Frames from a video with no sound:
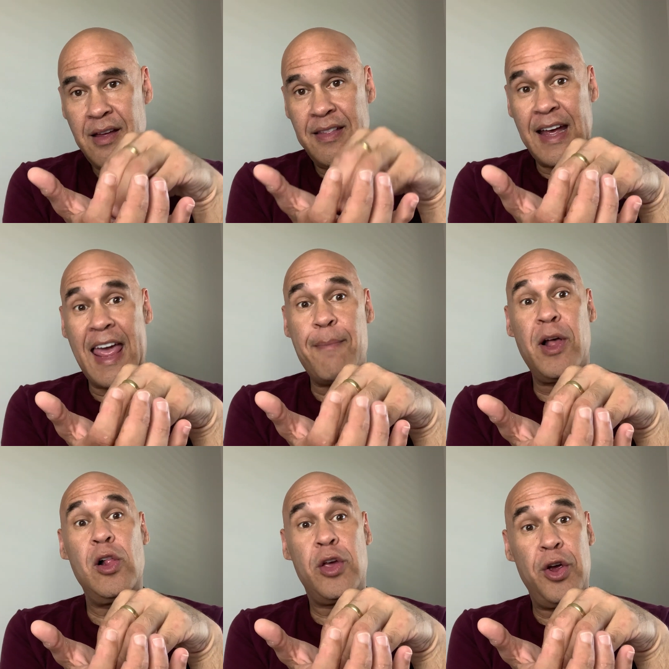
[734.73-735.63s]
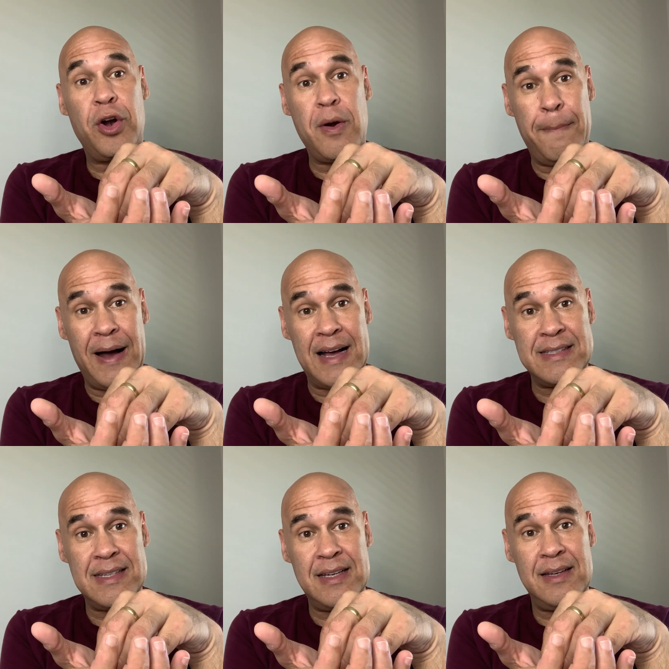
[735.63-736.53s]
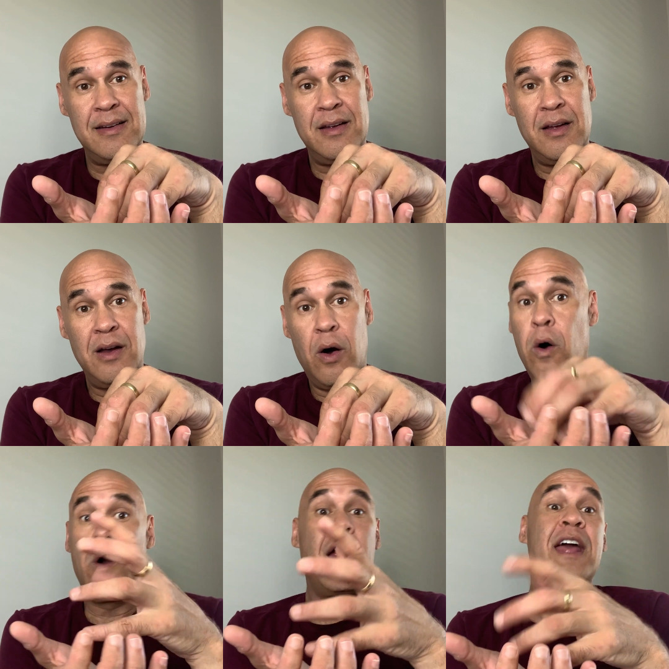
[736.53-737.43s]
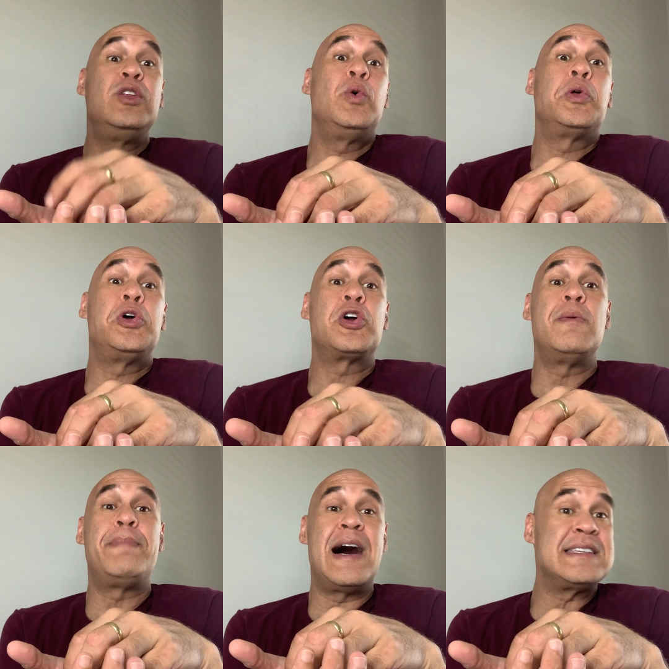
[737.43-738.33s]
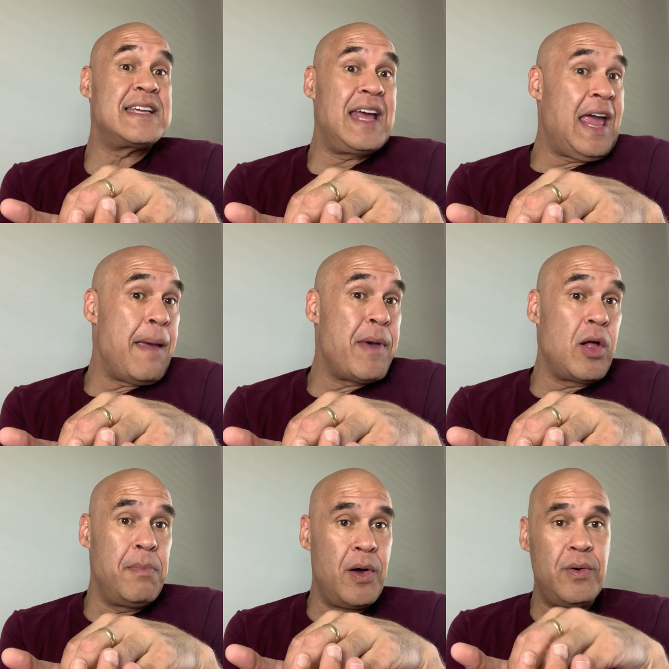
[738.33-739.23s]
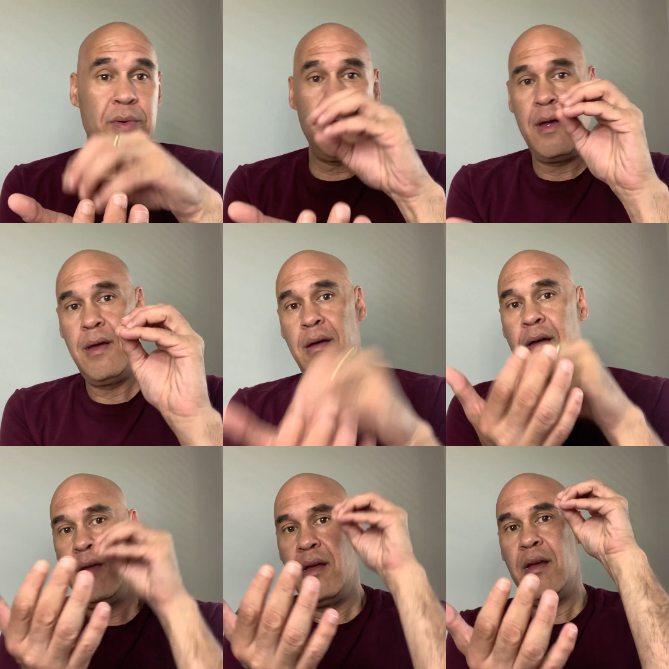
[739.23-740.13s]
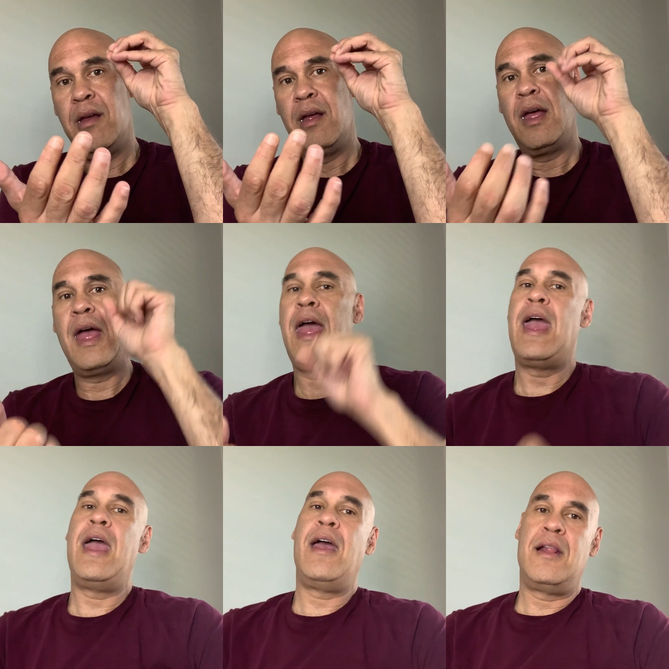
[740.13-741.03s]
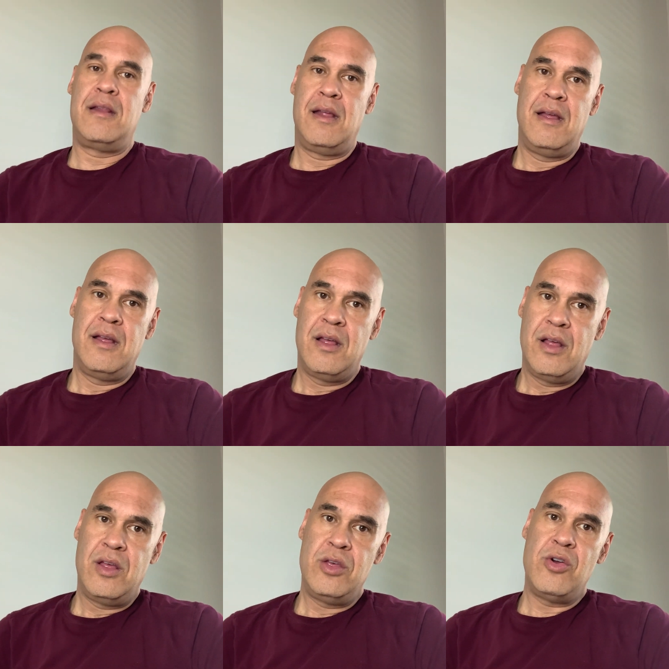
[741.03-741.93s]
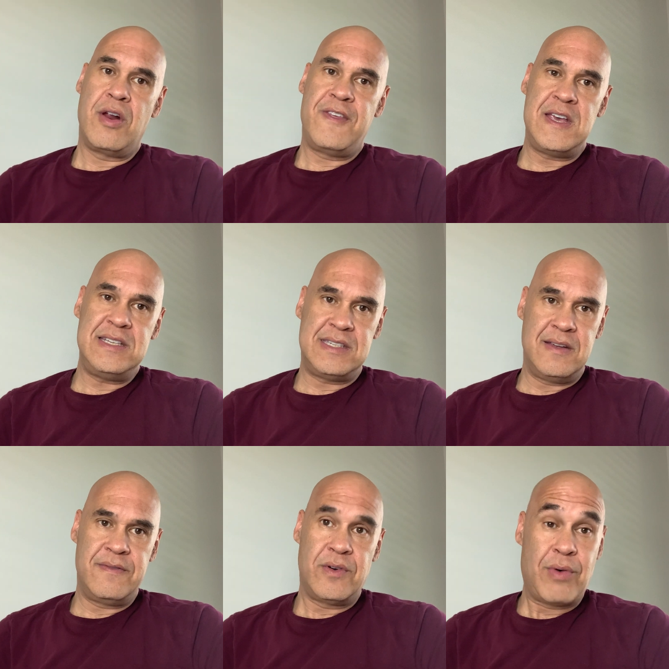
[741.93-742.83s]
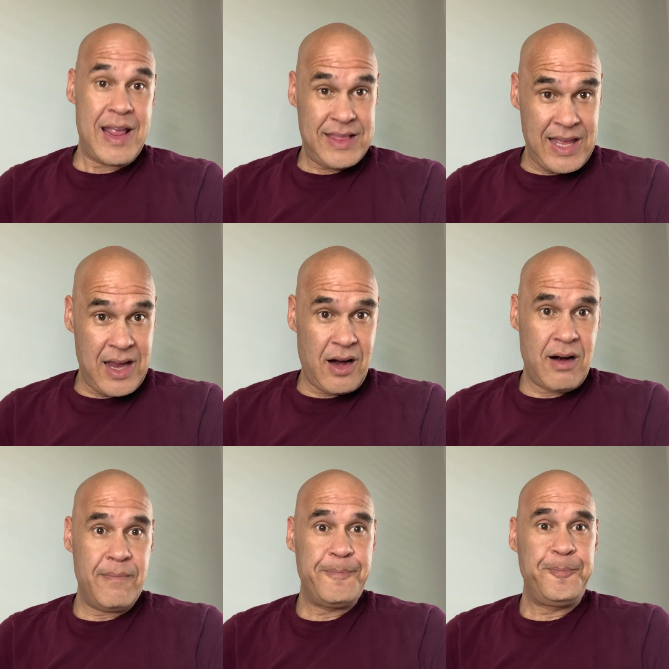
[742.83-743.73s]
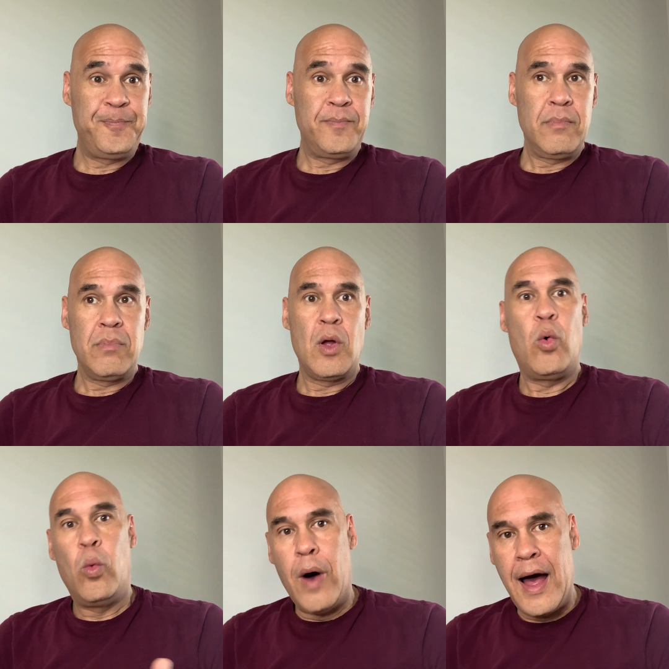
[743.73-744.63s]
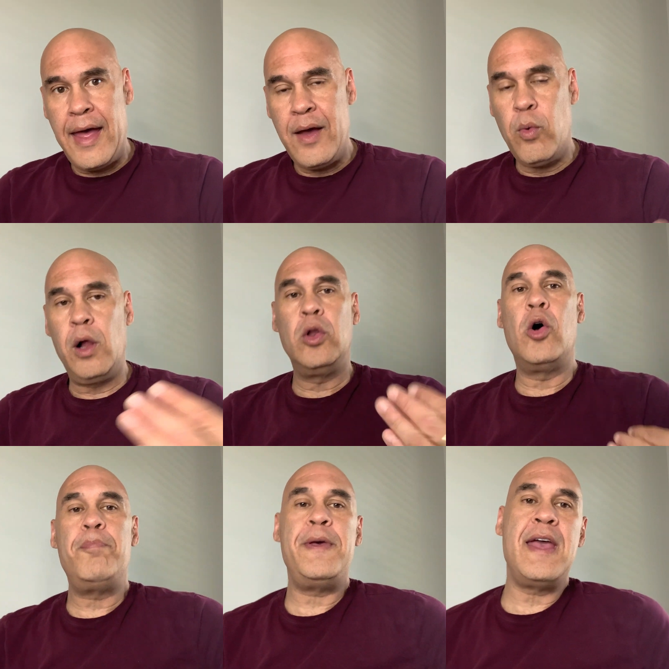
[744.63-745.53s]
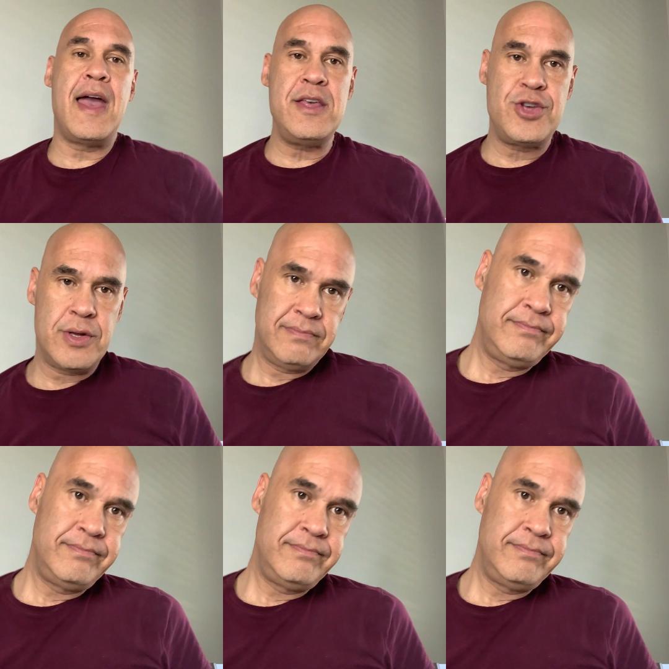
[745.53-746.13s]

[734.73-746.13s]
the chemical cure composite or a dual cure composite in chemical mode and your adhesive right there. Why? Well, low pH,